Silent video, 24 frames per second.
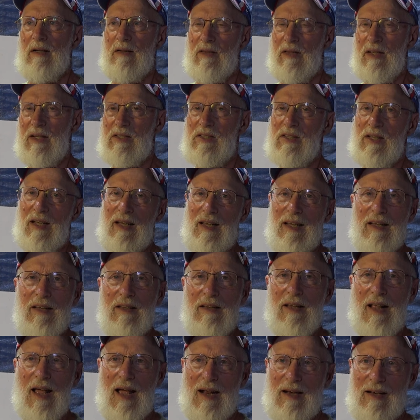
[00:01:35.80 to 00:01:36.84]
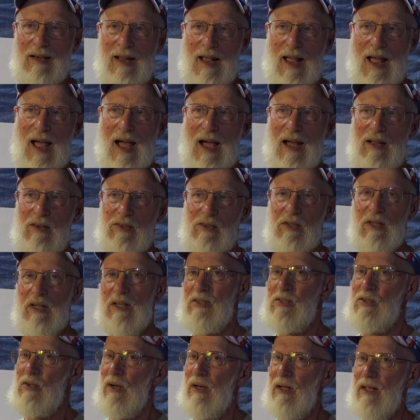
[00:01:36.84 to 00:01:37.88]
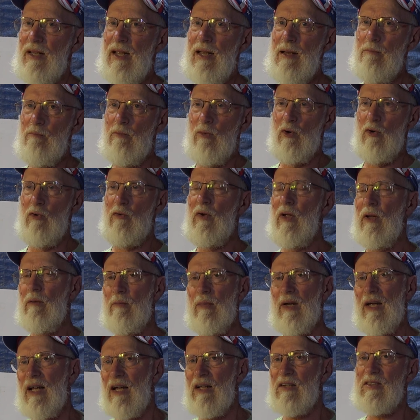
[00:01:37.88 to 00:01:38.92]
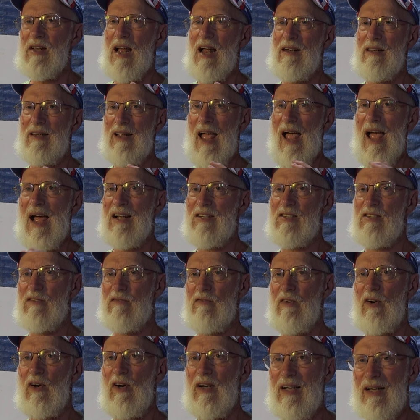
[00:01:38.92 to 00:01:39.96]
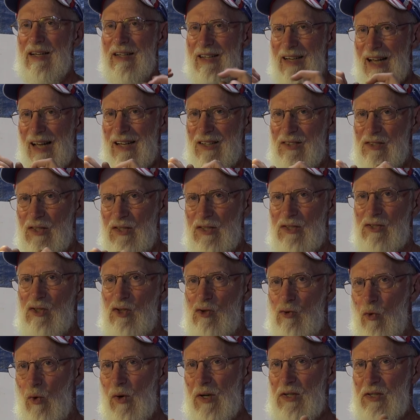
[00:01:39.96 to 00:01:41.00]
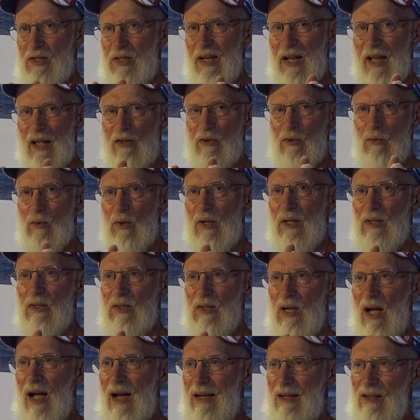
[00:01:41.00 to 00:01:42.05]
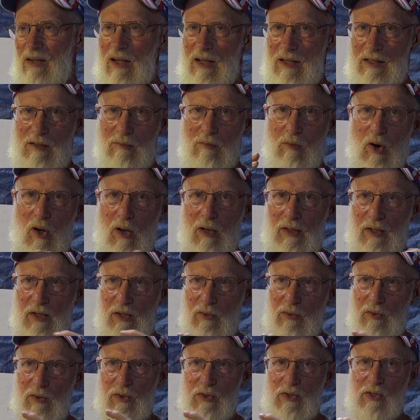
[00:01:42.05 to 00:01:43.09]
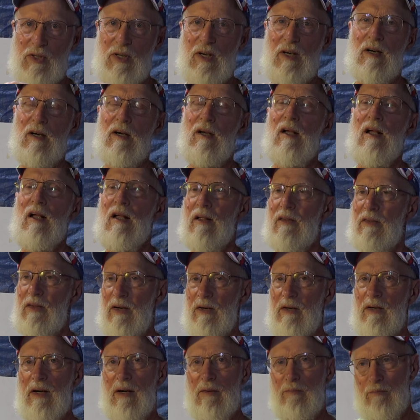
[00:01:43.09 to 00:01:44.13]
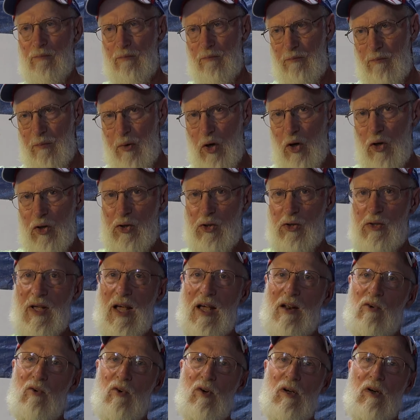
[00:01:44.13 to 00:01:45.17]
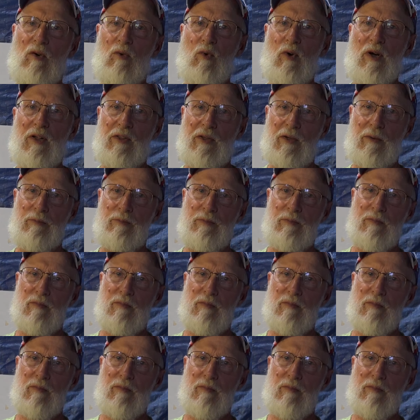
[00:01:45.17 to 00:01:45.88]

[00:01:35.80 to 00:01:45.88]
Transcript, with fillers: that's in that gas is going to keep moving because that gas is very condensed. It's squished together real tight, lots of molecules there. They're going to push that oil with it.